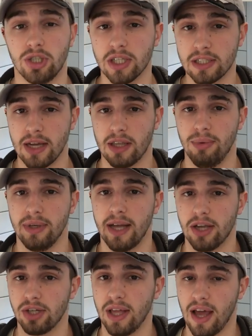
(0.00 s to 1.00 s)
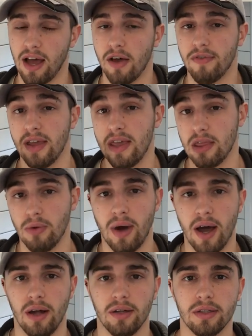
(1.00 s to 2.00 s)
just like they would naturally have in the
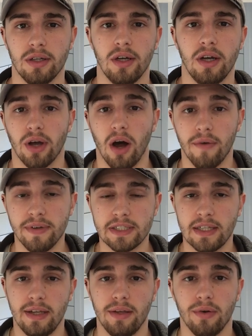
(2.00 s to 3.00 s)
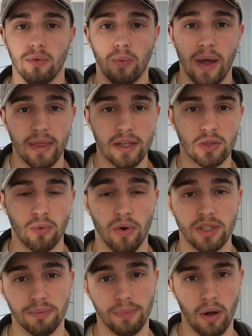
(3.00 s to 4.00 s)
wild. So obviously, when this
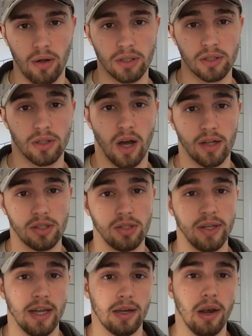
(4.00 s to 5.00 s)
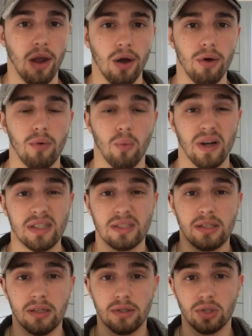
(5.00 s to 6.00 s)
water bowl starts to get low,
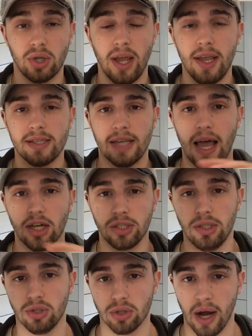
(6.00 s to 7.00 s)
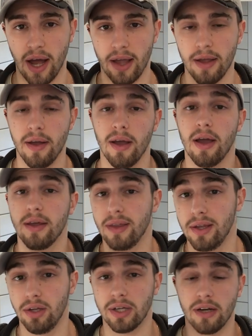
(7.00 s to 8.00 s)
once the tray is actually dry,
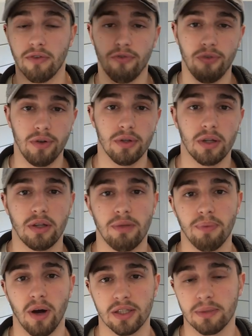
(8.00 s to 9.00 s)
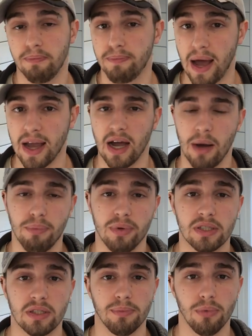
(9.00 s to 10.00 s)
then you can fill the pot back up
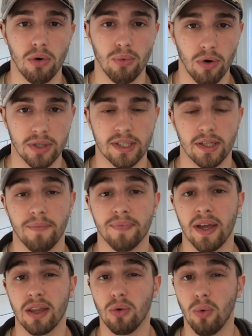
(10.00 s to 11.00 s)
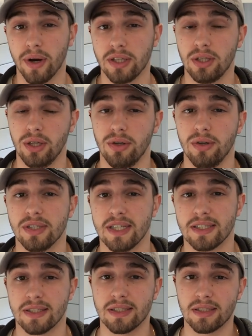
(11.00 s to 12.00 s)
with some more water. The water to use
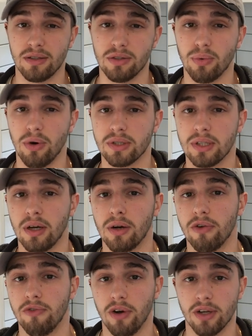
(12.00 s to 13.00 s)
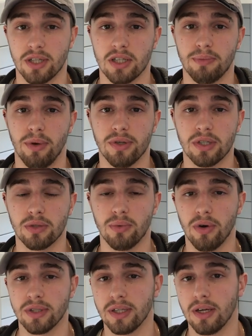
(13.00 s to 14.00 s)
is distilled water, reverse osmosis
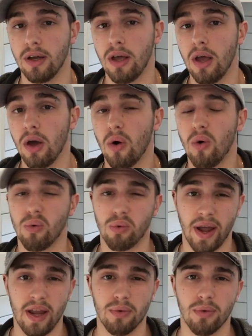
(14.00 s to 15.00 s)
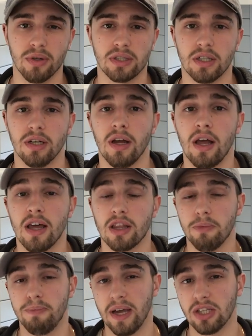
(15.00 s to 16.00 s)
water, or rainwater.
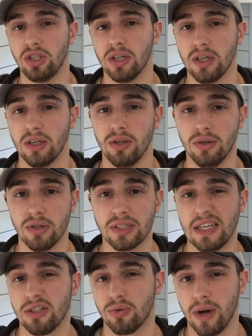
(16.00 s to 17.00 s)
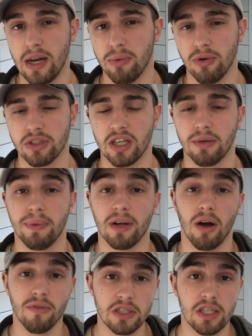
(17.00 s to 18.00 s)
The best you can use is rainwater,
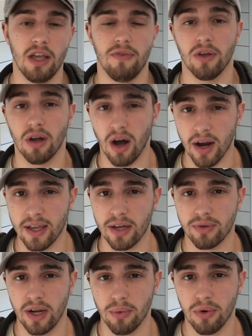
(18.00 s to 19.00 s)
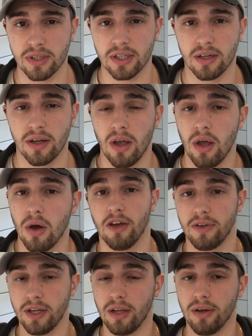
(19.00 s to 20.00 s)
but obviously if you can't get rainwater,
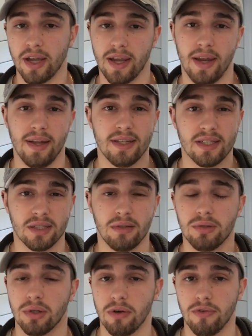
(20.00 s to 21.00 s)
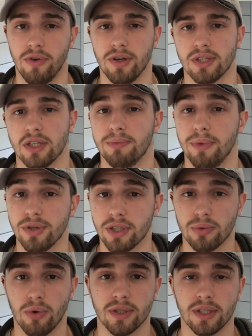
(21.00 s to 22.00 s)
definitely look at getting distilled or reverse
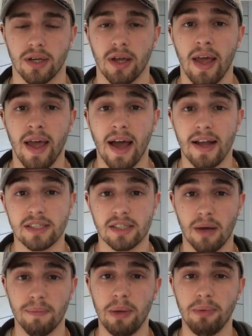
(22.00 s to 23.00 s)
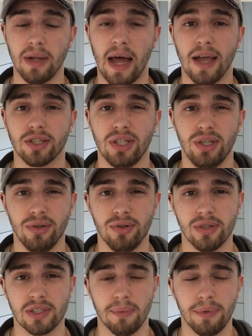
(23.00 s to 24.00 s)
osmosis water and some people actually
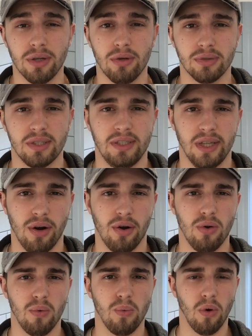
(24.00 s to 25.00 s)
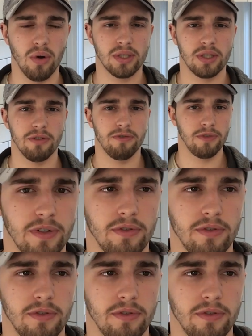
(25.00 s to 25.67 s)
use something called zero water,